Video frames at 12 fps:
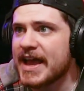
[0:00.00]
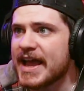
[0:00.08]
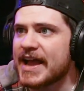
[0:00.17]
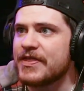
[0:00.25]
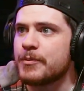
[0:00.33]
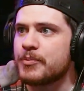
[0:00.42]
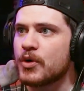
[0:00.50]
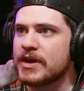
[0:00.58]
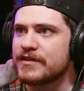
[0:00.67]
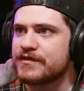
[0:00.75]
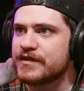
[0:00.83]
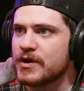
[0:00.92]
And the point
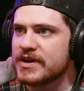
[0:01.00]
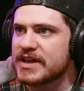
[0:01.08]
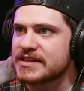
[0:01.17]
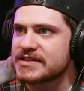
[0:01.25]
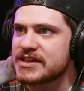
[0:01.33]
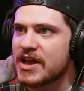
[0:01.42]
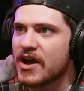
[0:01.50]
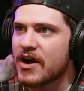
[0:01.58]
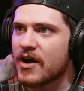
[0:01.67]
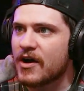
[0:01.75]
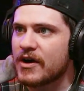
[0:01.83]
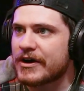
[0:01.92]
of focus
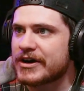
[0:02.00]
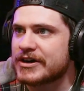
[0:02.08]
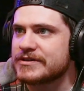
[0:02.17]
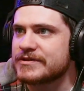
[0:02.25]
are